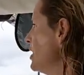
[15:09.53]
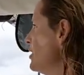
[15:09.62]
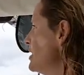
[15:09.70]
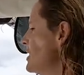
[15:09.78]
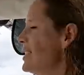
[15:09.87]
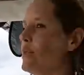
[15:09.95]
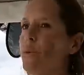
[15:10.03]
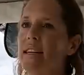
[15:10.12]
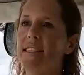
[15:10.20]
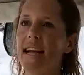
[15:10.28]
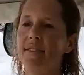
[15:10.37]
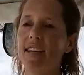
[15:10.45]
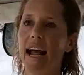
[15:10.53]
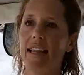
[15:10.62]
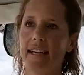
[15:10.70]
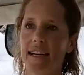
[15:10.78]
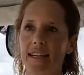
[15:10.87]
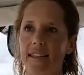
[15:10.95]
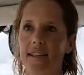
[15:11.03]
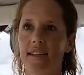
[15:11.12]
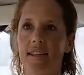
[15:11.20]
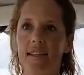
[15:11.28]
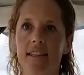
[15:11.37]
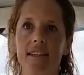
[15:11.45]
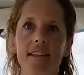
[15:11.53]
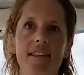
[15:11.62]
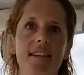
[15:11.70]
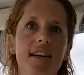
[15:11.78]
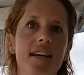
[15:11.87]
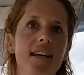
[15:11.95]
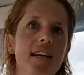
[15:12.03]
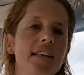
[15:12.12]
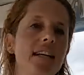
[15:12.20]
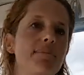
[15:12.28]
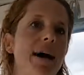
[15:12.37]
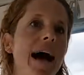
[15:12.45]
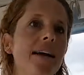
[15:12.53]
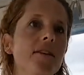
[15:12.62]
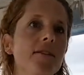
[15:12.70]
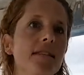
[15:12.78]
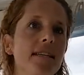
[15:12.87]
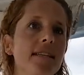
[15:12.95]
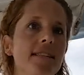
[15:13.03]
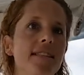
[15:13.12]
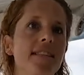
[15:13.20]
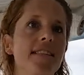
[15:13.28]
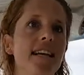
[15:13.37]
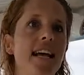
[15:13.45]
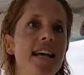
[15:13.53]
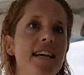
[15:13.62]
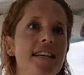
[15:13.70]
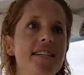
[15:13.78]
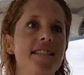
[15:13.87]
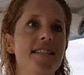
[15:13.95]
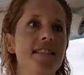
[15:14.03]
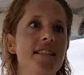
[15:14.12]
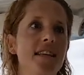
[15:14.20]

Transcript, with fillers: news is, is we saved Haley. The bad news is is the GoPro.